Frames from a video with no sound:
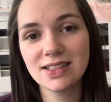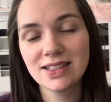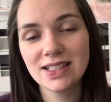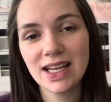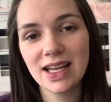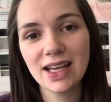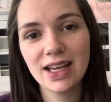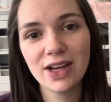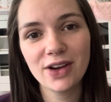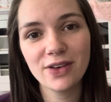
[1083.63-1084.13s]

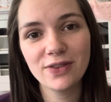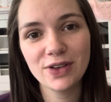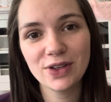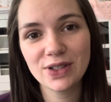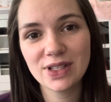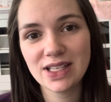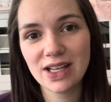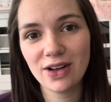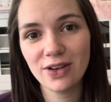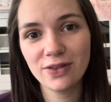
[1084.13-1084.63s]
take care of
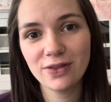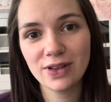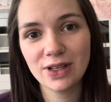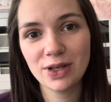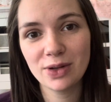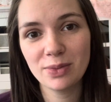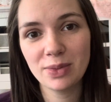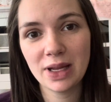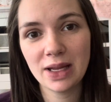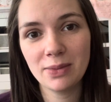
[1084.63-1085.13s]
yourself and
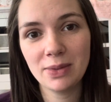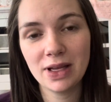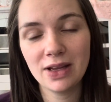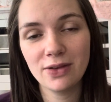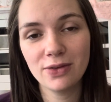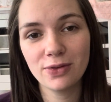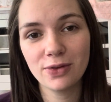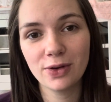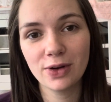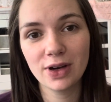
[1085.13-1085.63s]
your baby
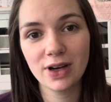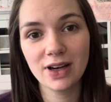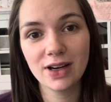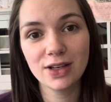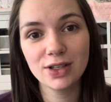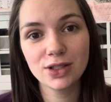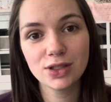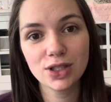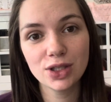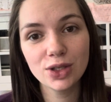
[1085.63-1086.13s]
for
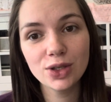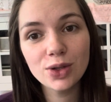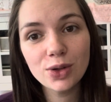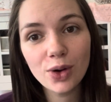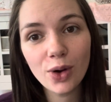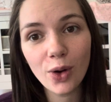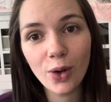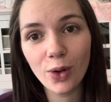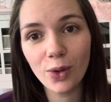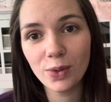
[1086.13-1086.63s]
2
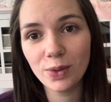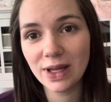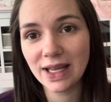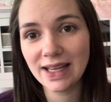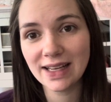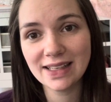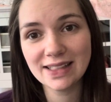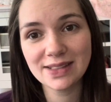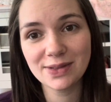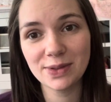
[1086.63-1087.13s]
whole
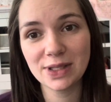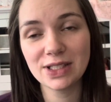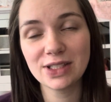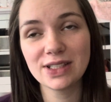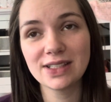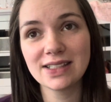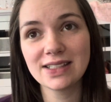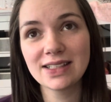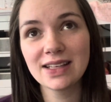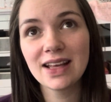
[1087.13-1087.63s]
weeks, which
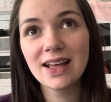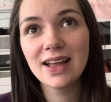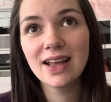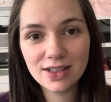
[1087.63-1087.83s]
is